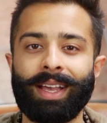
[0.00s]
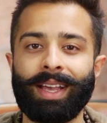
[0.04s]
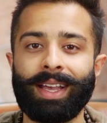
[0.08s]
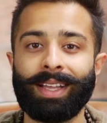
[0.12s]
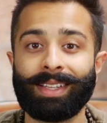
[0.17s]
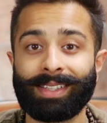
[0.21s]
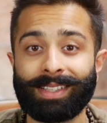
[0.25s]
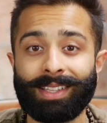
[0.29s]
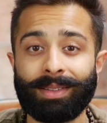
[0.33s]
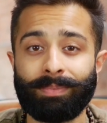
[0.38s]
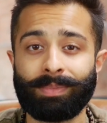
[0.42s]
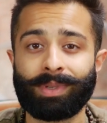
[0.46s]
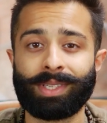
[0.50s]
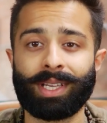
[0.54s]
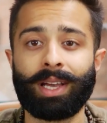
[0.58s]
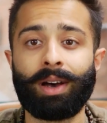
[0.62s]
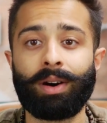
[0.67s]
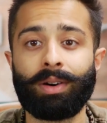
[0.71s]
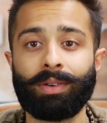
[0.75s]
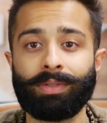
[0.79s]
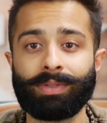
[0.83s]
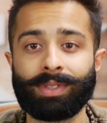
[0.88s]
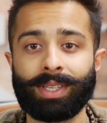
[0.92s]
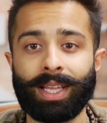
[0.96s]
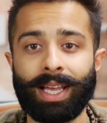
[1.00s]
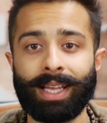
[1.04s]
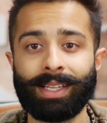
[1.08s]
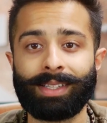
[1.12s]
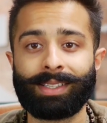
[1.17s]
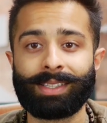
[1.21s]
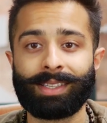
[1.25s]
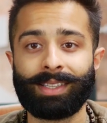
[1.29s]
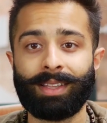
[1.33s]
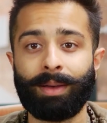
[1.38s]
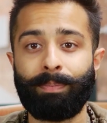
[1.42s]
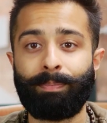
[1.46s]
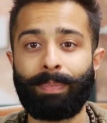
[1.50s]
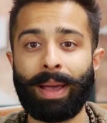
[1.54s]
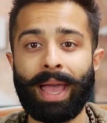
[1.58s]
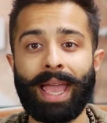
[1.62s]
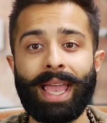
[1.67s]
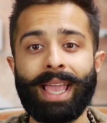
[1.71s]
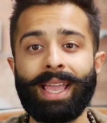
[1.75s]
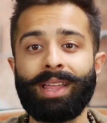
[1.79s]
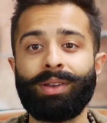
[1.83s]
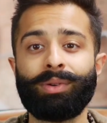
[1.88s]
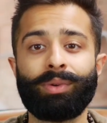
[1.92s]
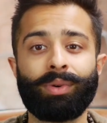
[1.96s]
It's themselves. It's the
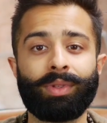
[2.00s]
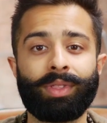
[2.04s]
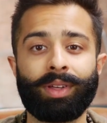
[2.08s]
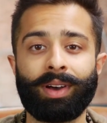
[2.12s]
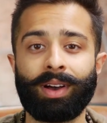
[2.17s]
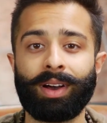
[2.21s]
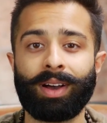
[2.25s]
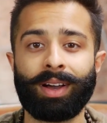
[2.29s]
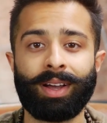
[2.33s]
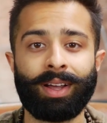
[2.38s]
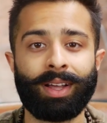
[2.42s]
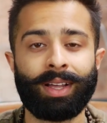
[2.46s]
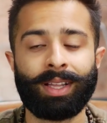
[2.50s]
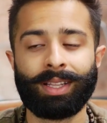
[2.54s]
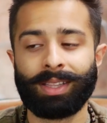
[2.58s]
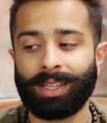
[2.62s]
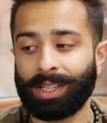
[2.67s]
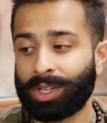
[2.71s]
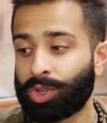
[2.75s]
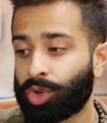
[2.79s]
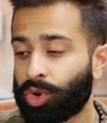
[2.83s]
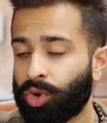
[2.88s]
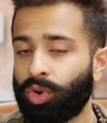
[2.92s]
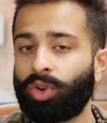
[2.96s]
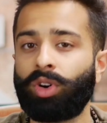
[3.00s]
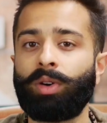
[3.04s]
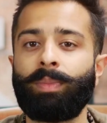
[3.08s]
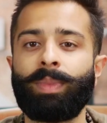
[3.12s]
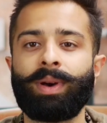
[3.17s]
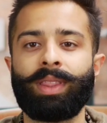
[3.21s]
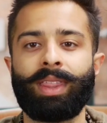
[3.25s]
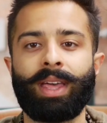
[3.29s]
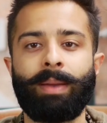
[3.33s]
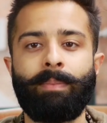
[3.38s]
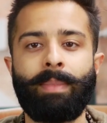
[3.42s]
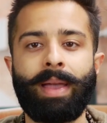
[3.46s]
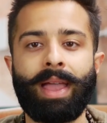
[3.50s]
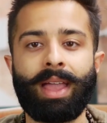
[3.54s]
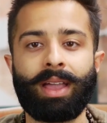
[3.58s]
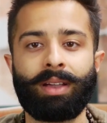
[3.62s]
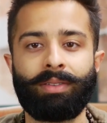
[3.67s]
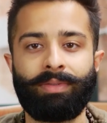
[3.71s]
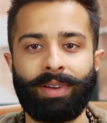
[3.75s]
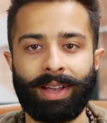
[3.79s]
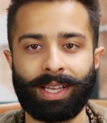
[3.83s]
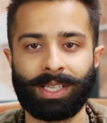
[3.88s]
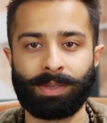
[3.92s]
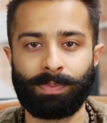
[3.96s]
pain or the trauma they may
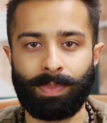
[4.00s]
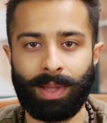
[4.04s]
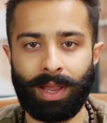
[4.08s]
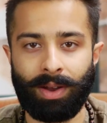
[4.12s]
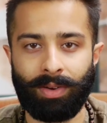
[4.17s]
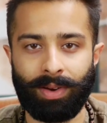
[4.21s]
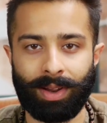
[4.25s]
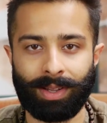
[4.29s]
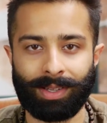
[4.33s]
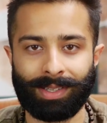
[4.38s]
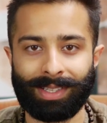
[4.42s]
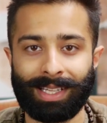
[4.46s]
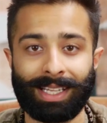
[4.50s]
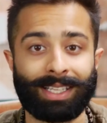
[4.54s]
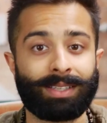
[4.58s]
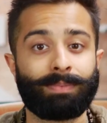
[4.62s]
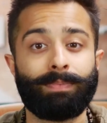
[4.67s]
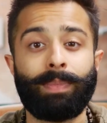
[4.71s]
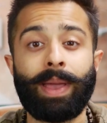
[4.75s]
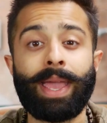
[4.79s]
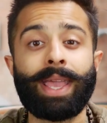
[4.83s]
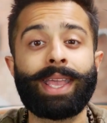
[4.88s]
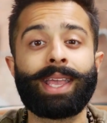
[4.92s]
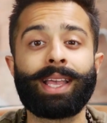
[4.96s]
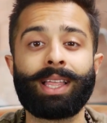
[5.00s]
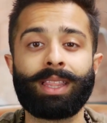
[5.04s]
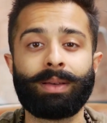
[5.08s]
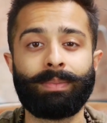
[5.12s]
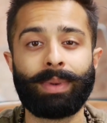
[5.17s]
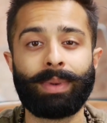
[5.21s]
have experienced that's making